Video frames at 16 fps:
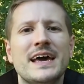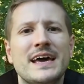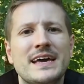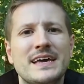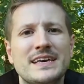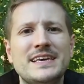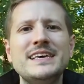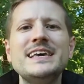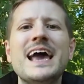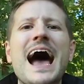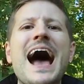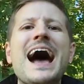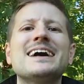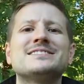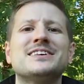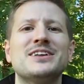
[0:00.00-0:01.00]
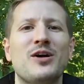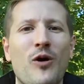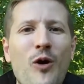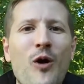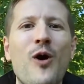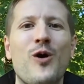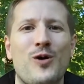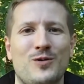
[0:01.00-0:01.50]
He has it
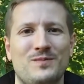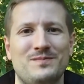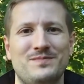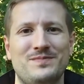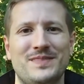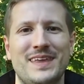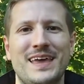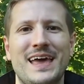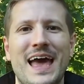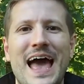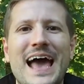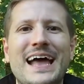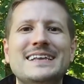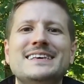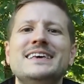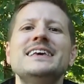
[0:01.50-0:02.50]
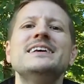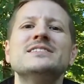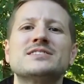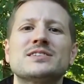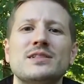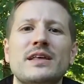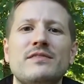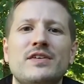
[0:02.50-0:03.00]
all, and he is
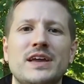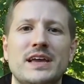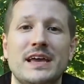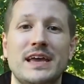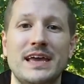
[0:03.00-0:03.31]
living